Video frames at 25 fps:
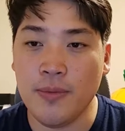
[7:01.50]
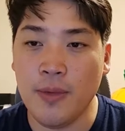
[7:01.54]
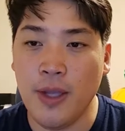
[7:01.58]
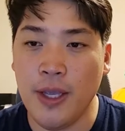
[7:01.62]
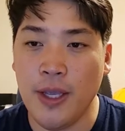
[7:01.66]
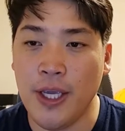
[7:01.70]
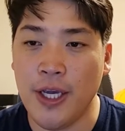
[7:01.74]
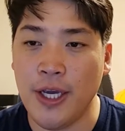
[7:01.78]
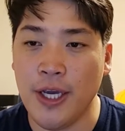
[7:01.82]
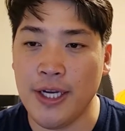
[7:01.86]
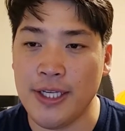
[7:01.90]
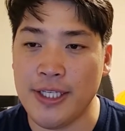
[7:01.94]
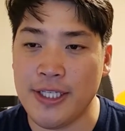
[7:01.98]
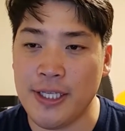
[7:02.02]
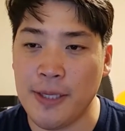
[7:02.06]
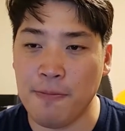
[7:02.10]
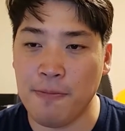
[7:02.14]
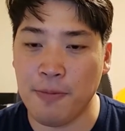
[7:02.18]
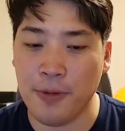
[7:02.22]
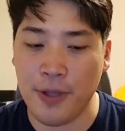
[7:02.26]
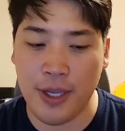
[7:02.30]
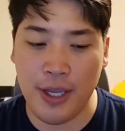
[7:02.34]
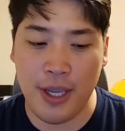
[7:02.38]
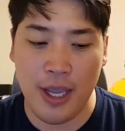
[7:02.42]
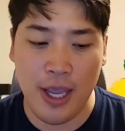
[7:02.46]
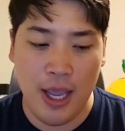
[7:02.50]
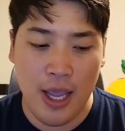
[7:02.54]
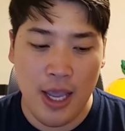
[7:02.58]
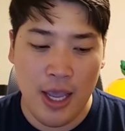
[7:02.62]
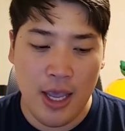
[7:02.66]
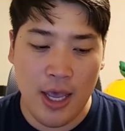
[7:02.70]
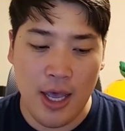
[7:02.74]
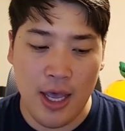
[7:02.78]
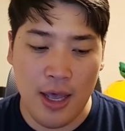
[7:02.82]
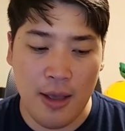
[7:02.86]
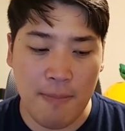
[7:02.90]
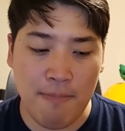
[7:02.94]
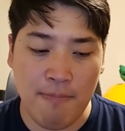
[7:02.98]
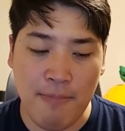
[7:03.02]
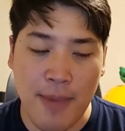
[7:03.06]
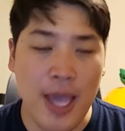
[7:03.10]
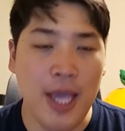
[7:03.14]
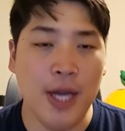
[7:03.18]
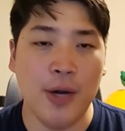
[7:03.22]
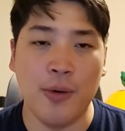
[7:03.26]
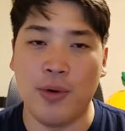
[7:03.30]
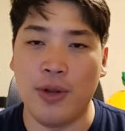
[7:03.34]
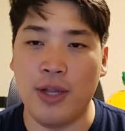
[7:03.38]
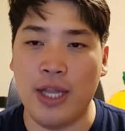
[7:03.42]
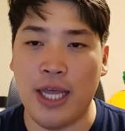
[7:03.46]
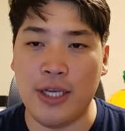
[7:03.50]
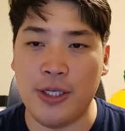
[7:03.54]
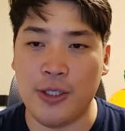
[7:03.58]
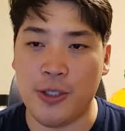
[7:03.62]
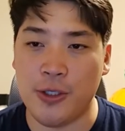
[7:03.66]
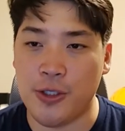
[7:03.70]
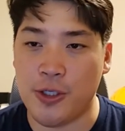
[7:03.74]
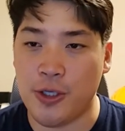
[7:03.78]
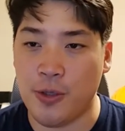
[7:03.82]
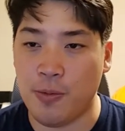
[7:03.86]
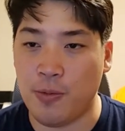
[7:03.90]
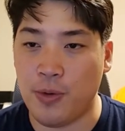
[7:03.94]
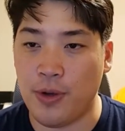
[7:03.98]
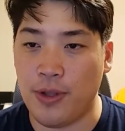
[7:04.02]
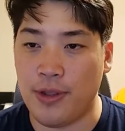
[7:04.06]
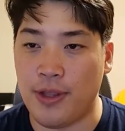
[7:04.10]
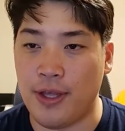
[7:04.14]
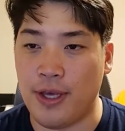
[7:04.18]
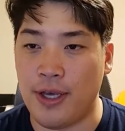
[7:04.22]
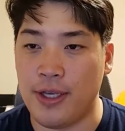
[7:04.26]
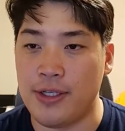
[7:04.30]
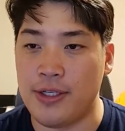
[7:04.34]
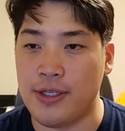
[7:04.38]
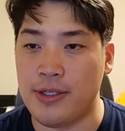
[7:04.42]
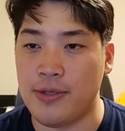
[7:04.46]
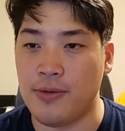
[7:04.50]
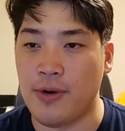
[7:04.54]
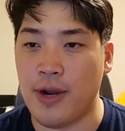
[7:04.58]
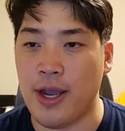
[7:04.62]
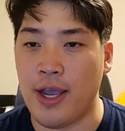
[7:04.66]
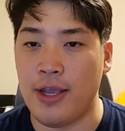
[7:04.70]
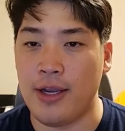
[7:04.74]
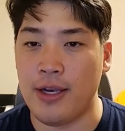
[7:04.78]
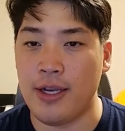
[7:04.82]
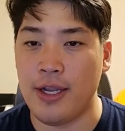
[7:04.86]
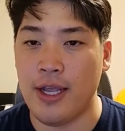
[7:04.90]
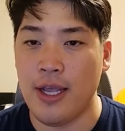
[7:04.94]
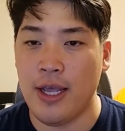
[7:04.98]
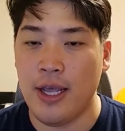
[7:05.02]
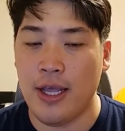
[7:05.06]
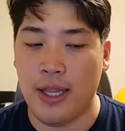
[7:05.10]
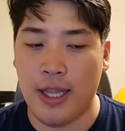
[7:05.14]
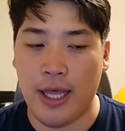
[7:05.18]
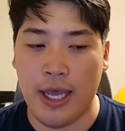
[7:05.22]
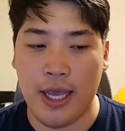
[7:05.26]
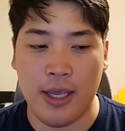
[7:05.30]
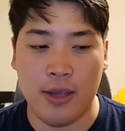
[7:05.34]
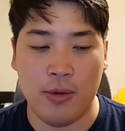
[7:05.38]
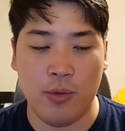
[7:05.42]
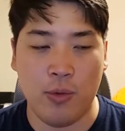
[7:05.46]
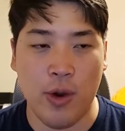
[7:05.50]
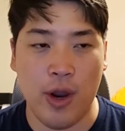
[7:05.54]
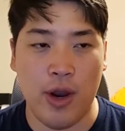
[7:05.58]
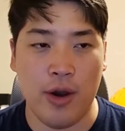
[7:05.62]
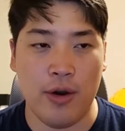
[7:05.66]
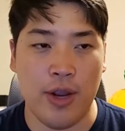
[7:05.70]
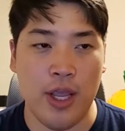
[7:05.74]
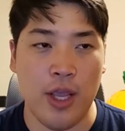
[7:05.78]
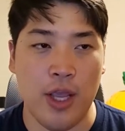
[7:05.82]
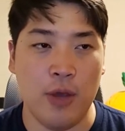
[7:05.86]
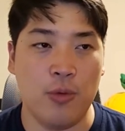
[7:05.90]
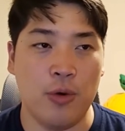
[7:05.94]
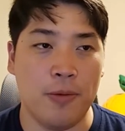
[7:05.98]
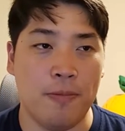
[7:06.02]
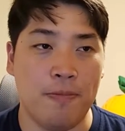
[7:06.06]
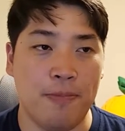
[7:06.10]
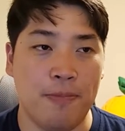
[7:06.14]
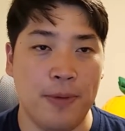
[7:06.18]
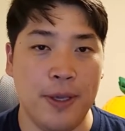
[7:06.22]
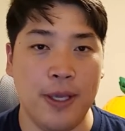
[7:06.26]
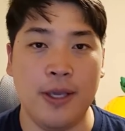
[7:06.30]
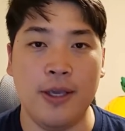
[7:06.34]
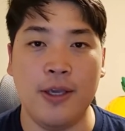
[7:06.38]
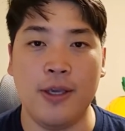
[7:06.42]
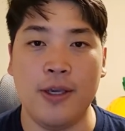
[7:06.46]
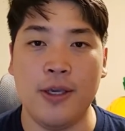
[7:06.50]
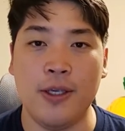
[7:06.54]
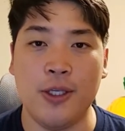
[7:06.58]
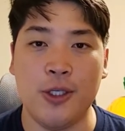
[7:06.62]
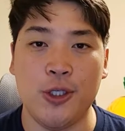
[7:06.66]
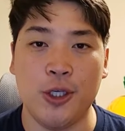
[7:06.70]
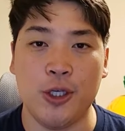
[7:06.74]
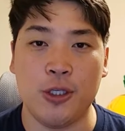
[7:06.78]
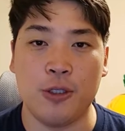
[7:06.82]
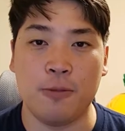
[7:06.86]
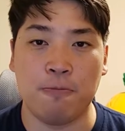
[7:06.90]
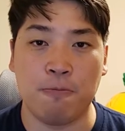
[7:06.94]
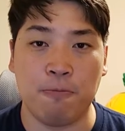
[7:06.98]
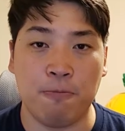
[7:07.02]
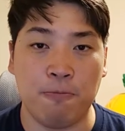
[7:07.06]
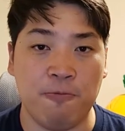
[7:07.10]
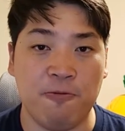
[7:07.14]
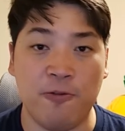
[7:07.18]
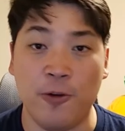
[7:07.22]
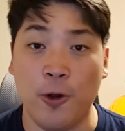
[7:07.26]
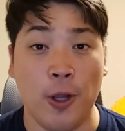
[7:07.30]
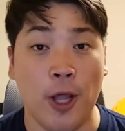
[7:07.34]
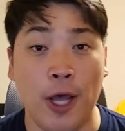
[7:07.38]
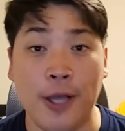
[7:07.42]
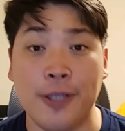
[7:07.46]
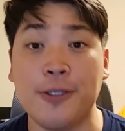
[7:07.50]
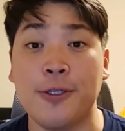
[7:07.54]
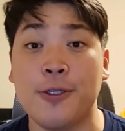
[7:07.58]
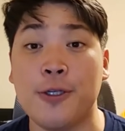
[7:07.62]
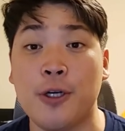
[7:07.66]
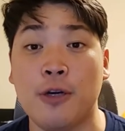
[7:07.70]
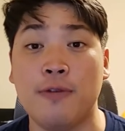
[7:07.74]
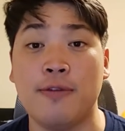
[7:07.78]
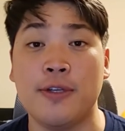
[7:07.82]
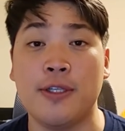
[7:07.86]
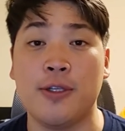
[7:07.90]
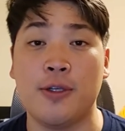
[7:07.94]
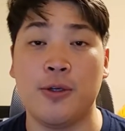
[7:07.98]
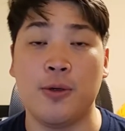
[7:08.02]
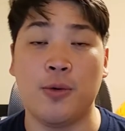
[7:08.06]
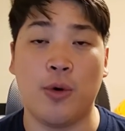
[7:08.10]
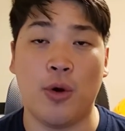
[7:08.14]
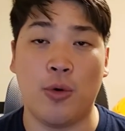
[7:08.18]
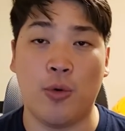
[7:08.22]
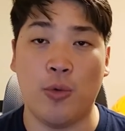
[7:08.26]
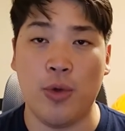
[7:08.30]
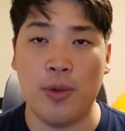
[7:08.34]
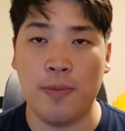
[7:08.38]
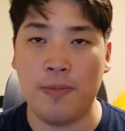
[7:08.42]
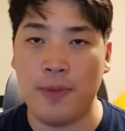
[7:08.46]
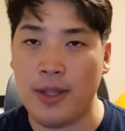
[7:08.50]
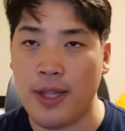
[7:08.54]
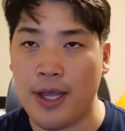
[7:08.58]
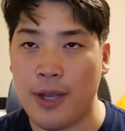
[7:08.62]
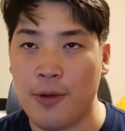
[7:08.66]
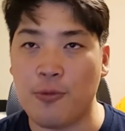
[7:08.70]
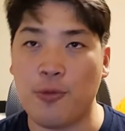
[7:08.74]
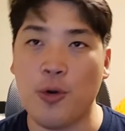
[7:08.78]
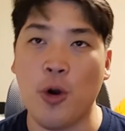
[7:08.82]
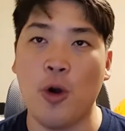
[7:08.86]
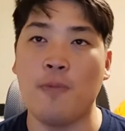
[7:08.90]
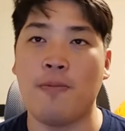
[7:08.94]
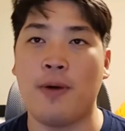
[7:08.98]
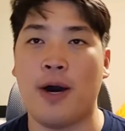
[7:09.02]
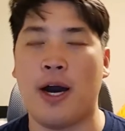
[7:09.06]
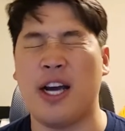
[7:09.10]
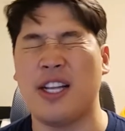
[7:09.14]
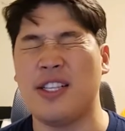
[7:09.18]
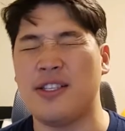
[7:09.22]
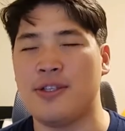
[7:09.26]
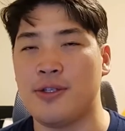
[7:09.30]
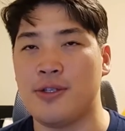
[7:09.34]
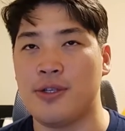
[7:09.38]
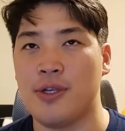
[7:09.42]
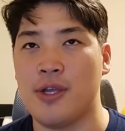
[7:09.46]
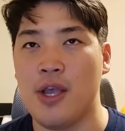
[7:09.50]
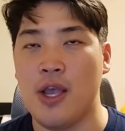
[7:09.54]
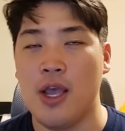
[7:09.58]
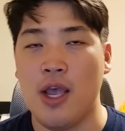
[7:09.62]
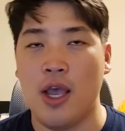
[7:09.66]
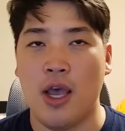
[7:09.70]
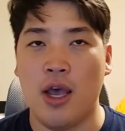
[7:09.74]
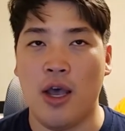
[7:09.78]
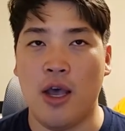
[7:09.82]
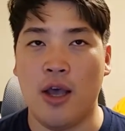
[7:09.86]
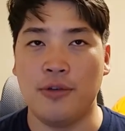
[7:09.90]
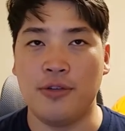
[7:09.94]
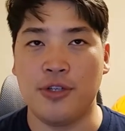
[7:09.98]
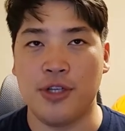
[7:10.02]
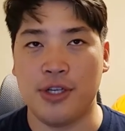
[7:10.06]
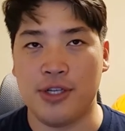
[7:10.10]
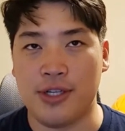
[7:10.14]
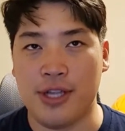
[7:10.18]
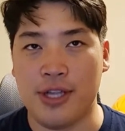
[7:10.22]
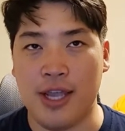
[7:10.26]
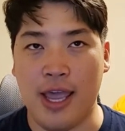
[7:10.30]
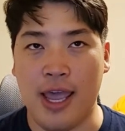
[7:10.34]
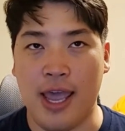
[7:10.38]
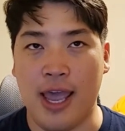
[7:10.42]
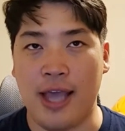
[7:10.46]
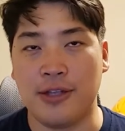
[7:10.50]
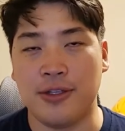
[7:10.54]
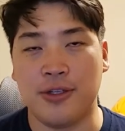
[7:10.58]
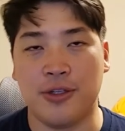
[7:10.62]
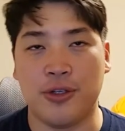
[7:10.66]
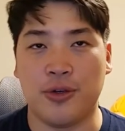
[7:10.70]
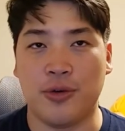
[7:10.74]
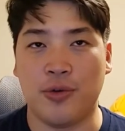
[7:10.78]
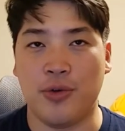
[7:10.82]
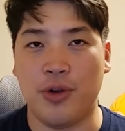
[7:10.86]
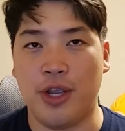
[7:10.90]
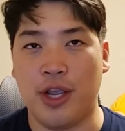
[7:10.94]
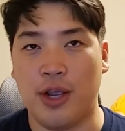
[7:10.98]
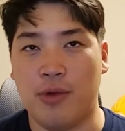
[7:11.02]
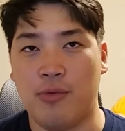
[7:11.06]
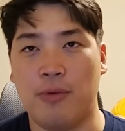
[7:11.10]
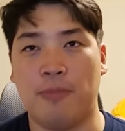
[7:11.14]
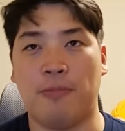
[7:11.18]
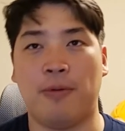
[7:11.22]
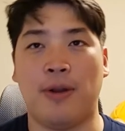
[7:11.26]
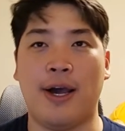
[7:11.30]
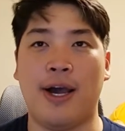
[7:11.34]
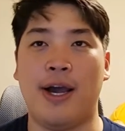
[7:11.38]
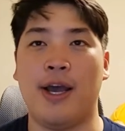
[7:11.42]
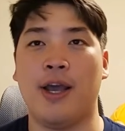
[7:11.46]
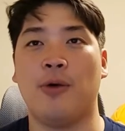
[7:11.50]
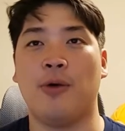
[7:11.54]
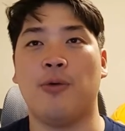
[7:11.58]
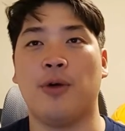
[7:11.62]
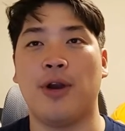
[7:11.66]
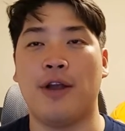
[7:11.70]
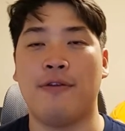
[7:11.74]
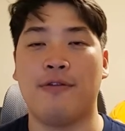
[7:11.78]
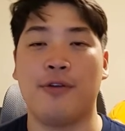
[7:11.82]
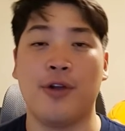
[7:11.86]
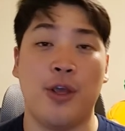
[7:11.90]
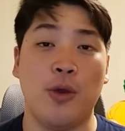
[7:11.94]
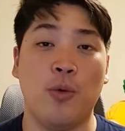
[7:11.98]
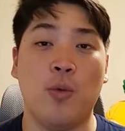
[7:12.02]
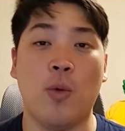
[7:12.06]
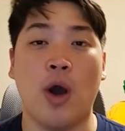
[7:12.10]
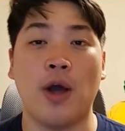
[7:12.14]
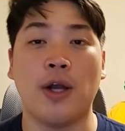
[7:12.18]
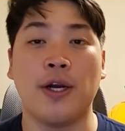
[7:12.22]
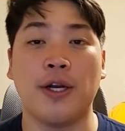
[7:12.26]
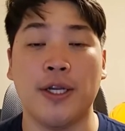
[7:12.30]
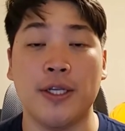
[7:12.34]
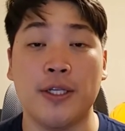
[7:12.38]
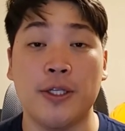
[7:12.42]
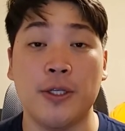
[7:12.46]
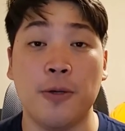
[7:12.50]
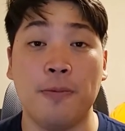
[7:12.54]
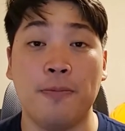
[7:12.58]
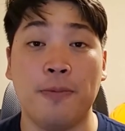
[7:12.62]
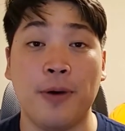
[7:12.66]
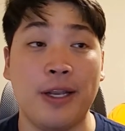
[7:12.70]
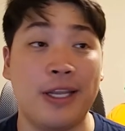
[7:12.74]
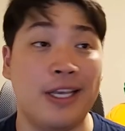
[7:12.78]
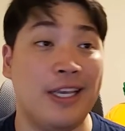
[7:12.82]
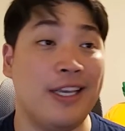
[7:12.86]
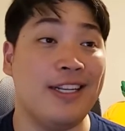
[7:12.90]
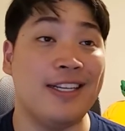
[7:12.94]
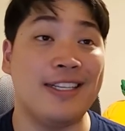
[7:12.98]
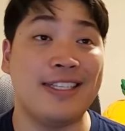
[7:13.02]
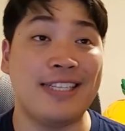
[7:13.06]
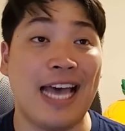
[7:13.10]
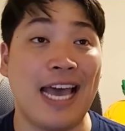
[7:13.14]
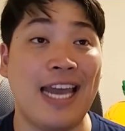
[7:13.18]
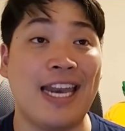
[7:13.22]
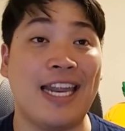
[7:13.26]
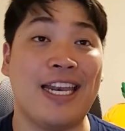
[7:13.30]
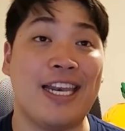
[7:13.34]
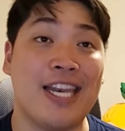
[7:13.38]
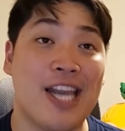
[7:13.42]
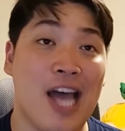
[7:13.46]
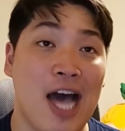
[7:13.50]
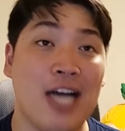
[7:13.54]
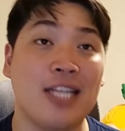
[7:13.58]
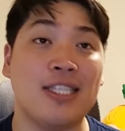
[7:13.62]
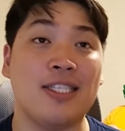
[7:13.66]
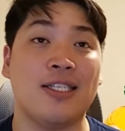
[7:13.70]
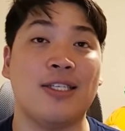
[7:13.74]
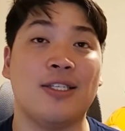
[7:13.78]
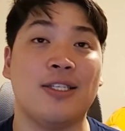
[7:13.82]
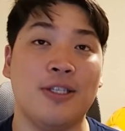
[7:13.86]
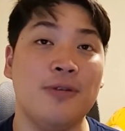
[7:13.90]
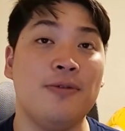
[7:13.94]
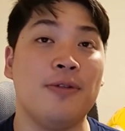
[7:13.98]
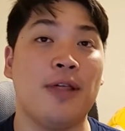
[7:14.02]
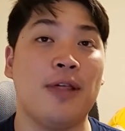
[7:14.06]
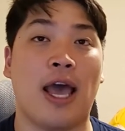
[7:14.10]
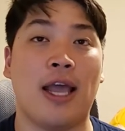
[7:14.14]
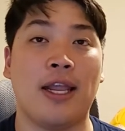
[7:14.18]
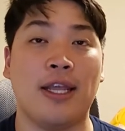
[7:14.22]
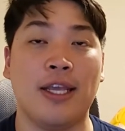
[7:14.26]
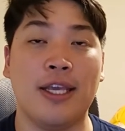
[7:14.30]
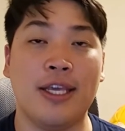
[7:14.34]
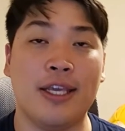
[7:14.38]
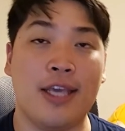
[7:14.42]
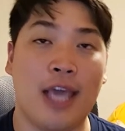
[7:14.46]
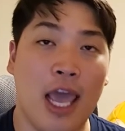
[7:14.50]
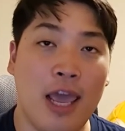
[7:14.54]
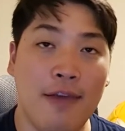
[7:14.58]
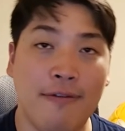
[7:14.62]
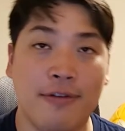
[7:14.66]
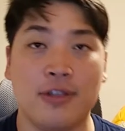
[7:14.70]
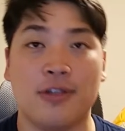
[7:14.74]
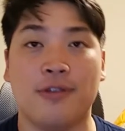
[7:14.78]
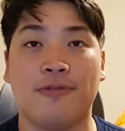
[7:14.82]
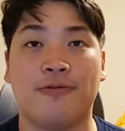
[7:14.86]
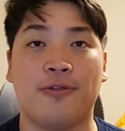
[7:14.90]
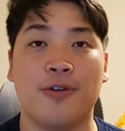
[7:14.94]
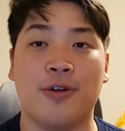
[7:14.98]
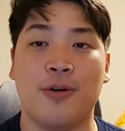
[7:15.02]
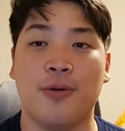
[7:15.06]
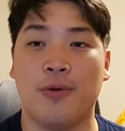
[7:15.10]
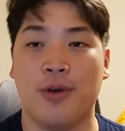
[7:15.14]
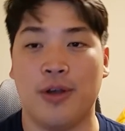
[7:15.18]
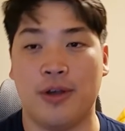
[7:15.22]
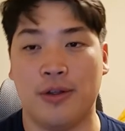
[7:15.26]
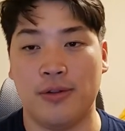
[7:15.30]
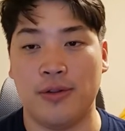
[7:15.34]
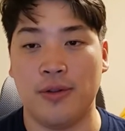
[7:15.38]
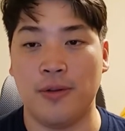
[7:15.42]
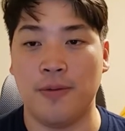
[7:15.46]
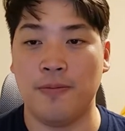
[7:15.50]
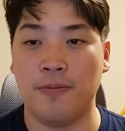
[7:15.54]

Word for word: He could have simply uh, made a relationship with us, right? Like where it would be just full on servitude, where we'd be like robots uh, just answering and replying whatever he wanted us to, but he decided not to do that. He gave us free will.